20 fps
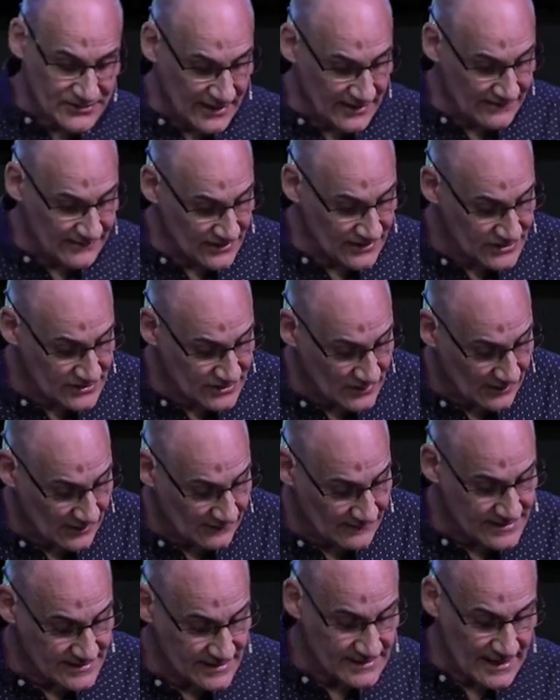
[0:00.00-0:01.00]
verse 12. He
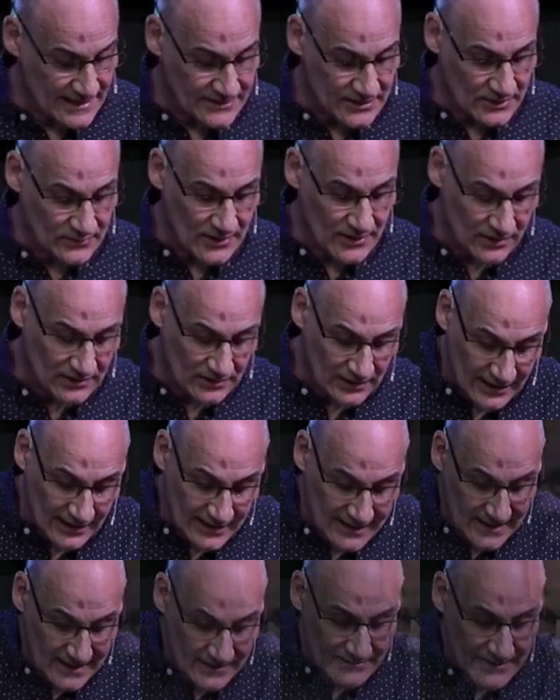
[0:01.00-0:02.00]
says, I do not claim that